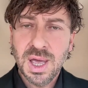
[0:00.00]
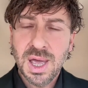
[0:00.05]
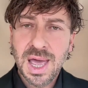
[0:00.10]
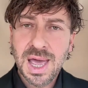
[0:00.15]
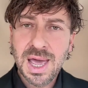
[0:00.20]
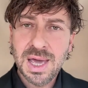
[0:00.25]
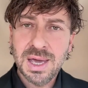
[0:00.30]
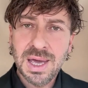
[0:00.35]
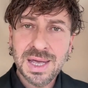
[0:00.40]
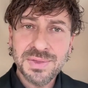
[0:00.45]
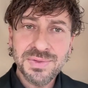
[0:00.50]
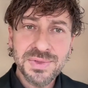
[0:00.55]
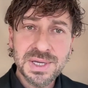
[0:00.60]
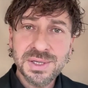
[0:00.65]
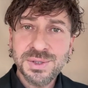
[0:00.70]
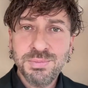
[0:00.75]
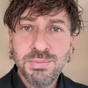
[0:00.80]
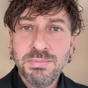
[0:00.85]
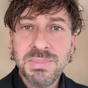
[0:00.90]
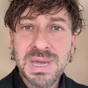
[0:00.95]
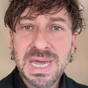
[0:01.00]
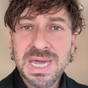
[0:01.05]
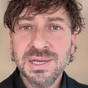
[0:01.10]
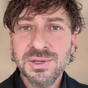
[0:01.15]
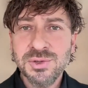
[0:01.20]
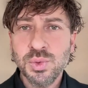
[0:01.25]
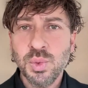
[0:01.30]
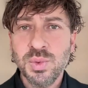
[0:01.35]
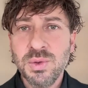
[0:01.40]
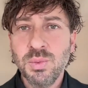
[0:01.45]
And this
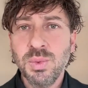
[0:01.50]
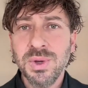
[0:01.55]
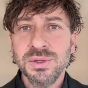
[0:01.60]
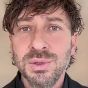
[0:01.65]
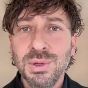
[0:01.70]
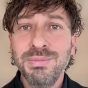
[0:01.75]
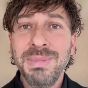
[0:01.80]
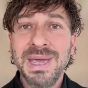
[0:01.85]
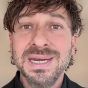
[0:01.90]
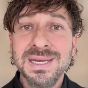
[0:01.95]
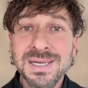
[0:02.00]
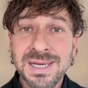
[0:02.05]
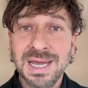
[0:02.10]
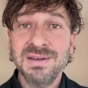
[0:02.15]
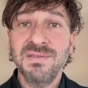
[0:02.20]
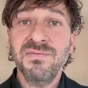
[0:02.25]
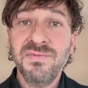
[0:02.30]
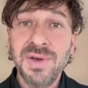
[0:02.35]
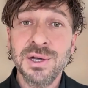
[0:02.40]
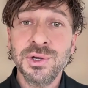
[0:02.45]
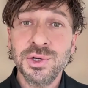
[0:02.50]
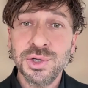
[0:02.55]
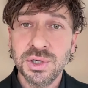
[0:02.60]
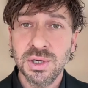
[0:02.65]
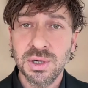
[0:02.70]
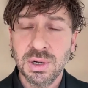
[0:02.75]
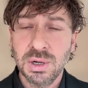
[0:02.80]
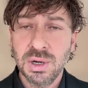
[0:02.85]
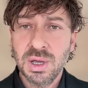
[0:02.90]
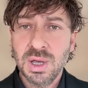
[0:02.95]
means we want to maintain
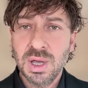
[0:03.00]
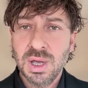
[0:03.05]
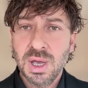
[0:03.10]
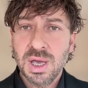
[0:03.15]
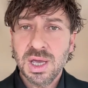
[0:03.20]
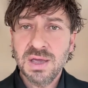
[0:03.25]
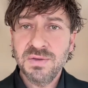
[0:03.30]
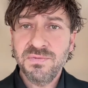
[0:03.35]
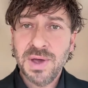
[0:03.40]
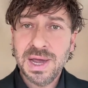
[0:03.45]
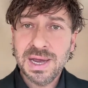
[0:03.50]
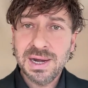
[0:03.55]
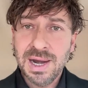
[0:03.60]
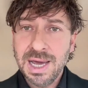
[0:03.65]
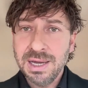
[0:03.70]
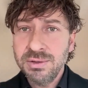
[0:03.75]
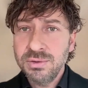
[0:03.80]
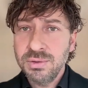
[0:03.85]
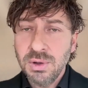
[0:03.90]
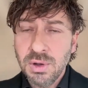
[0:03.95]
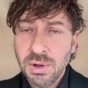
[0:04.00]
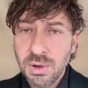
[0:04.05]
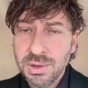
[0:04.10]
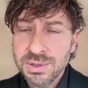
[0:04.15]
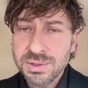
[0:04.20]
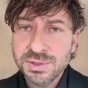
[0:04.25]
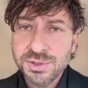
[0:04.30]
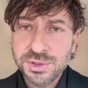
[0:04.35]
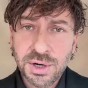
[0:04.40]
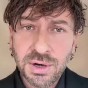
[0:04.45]
function. If I like to go
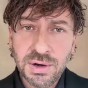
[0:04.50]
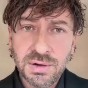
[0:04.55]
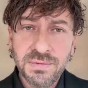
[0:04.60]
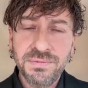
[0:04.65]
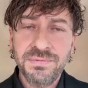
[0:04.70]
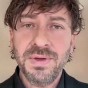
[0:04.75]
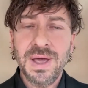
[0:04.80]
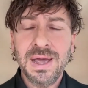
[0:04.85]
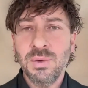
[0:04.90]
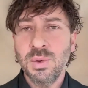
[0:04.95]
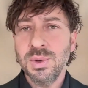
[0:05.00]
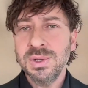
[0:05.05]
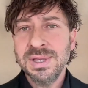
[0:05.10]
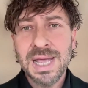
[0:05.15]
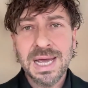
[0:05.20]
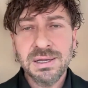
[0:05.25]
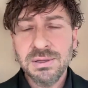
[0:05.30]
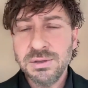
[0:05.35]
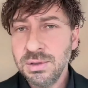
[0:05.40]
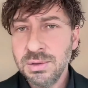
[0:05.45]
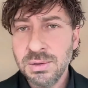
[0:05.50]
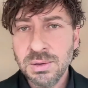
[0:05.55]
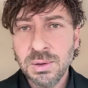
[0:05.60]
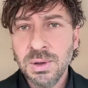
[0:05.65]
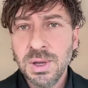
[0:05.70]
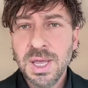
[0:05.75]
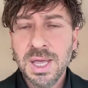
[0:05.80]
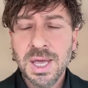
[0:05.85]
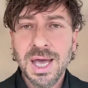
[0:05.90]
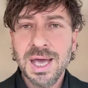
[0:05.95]
and surf, I would like
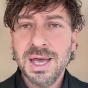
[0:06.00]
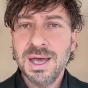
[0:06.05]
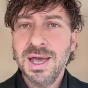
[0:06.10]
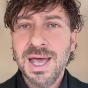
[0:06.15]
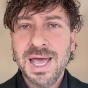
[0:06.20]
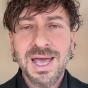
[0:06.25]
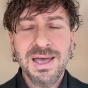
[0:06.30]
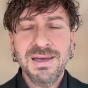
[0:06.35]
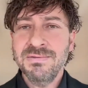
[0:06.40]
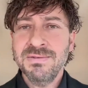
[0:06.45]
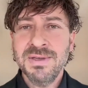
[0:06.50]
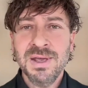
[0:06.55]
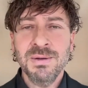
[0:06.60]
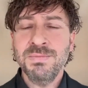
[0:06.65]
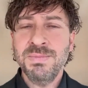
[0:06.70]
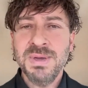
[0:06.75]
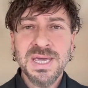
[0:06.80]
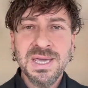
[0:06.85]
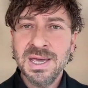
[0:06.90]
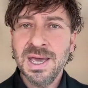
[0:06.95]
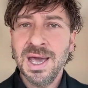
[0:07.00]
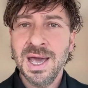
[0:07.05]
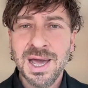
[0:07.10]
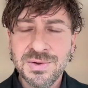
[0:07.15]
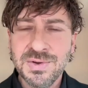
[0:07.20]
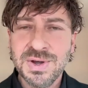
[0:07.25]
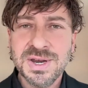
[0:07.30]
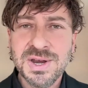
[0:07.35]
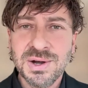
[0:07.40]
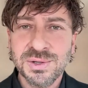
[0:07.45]
to be
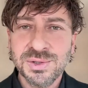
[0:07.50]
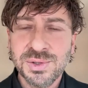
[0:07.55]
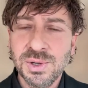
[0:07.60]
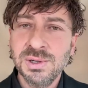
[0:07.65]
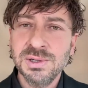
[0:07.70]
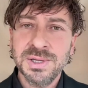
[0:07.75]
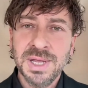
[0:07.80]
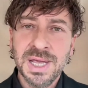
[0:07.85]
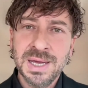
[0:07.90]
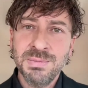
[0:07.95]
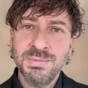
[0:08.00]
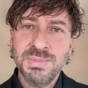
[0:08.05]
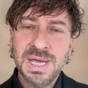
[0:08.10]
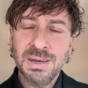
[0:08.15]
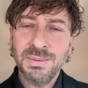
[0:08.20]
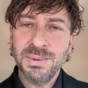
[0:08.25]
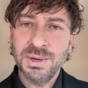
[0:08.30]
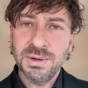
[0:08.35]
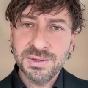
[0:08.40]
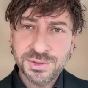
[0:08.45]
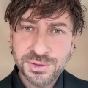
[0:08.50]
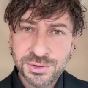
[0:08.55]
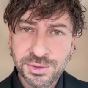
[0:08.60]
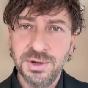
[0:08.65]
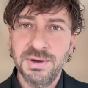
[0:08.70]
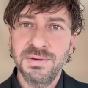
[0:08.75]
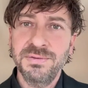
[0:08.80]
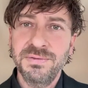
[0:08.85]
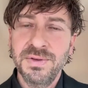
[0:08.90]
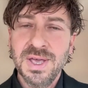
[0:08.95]
100 years old and be able to
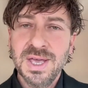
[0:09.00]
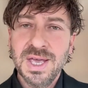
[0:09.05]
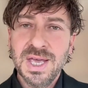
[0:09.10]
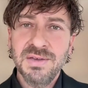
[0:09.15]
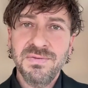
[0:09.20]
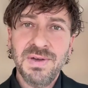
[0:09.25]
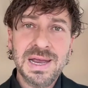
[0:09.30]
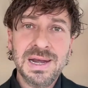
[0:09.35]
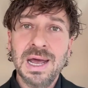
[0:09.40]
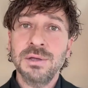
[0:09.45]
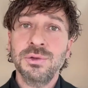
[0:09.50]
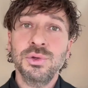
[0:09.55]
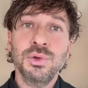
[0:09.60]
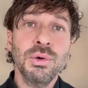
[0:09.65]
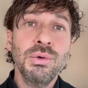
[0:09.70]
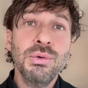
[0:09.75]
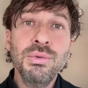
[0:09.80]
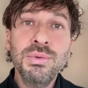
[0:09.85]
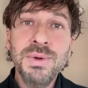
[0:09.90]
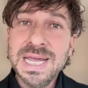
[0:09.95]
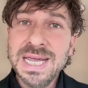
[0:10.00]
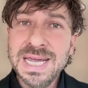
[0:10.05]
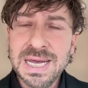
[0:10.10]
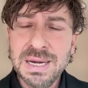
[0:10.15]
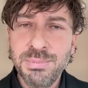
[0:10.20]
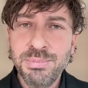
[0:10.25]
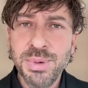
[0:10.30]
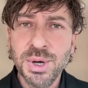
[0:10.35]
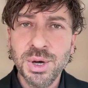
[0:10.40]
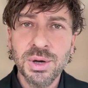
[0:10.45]
surf. If I like to
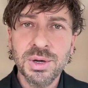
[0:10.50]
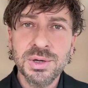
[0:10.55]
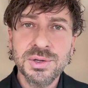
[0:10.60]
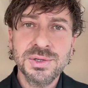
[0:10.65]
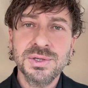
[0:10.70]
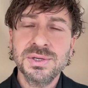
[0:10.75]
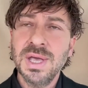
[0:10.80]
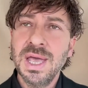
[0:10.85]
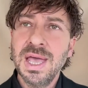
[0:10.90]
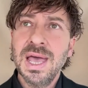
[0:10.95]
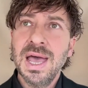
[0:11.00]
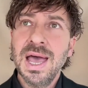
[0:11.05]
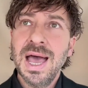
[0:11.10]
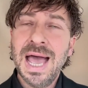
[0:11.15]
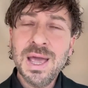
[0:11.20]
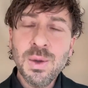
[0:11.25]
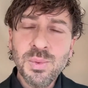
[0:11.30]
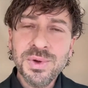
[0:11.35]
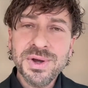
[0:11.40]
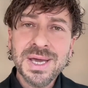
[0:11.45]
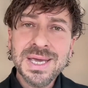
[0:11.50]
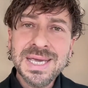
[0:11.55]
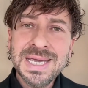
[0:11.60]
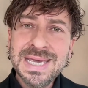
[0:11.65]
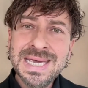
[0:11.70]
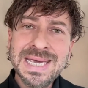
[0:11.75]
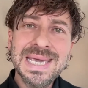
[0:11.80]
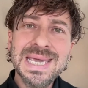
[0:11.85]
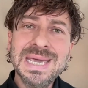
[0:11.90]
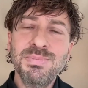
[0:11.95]
read books, I want to
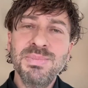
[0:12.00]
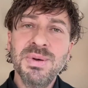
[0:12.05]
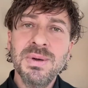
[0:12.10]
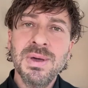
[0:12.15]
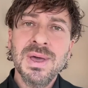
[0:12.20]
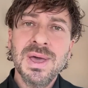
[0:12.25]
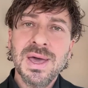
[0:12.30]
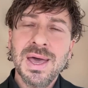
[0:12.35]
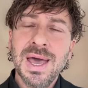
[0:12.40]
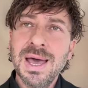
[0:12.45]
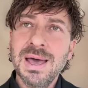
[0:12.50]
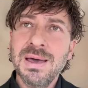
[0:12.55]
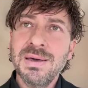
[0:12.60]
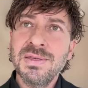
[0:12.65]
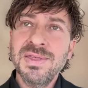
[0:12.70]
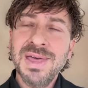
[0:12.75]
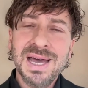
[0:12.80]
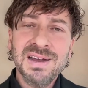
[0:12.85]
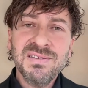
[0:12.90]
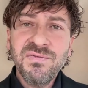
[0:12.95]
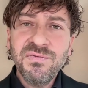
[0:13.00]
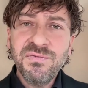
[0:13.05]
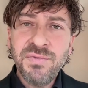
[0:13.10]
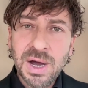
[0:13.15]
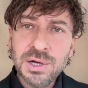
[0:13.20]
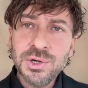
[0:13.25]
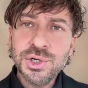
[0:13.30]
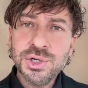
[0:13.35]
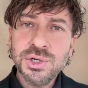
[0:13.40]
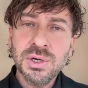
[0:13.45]
keep that
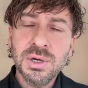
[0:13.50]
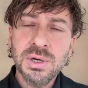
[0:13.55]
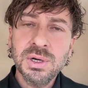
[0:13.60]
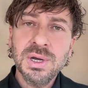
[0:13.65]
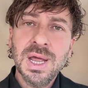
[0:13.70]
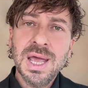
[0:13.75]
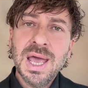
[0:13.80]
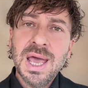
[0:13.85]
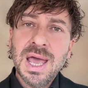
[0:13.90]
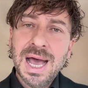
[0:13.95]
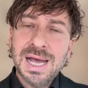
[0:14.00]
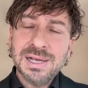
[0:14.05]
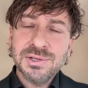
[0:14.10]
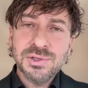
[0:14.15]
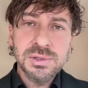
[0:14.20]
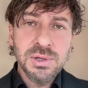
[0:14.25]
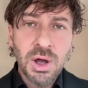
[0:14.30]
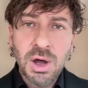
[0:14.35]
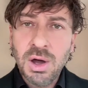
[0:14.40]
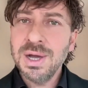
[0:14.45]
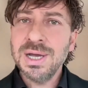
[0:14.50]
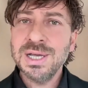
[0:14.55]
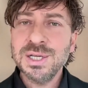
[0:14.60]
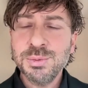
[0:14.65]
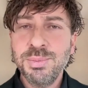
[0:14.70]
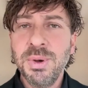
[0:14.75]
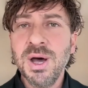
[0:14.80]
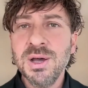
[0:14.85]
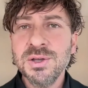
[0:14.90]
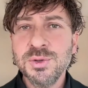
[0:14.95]
function as long as
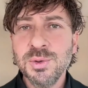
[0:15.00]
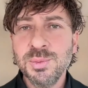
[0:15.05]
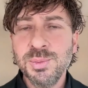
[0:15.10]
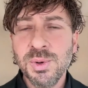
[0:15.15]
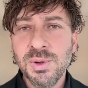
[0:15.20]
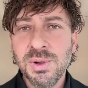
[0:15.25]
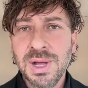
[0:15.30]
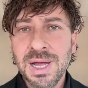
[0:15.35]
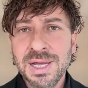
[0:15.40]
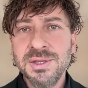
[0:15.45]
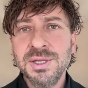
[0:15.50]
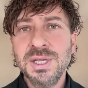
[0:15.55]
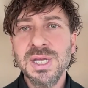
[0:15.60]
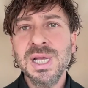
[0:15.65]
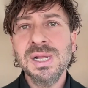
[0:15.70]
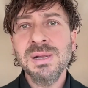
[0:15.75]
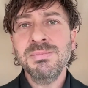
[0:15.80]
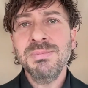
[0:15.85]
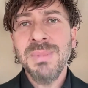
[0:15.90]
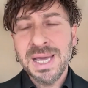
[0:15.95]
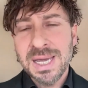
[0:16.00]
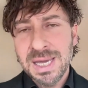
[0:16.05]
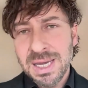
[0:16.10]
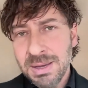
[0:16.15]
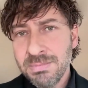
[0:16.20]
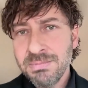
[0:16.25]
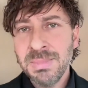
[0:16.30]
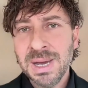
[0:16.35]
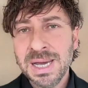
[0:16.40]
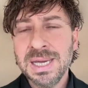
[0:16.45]
possible until
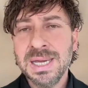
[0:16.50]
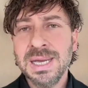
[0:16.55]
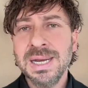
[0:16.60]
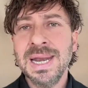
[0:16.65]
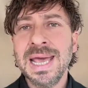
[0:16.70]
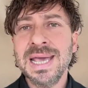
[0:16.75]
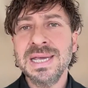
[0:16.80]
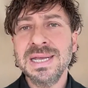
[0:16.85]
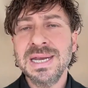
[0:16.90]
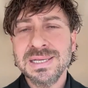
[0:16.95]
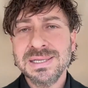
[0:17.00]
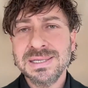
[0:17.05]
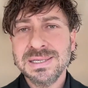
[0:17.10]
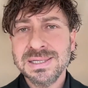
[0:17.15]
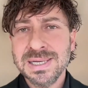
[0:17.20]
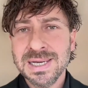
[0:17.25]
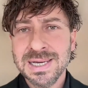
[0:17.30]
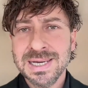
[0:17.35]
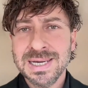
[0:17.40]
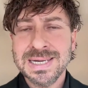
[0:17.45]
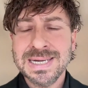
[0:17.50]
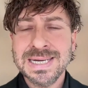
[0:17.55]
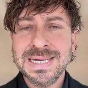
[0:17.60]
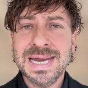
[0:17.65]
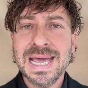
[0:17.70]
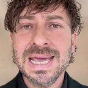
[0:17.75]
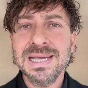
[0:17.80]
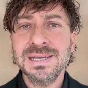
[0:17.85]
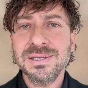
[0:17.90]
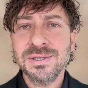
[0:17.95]
my latest
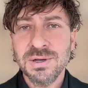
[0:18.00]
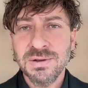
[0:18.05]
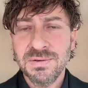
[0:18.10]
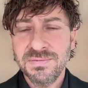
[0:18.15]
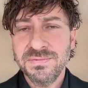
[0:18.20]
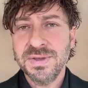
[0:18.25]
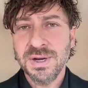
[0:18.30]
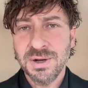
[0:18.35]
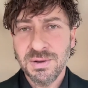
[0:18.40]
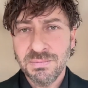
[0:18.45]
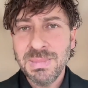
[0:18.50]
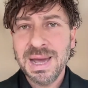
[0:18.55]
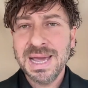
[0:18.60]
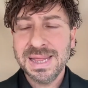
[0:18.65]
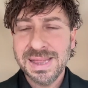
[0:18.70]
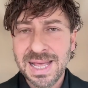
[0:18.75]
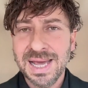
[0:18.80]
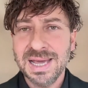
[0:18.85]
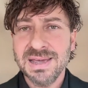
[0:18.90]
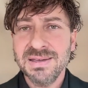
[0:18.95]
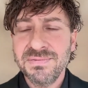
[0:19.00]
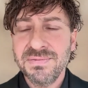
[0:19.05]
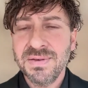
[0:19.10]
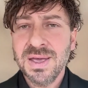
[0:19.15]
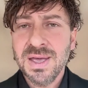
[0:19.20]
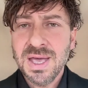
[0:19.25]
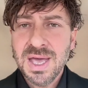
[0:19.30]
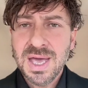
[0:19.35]
days of my life.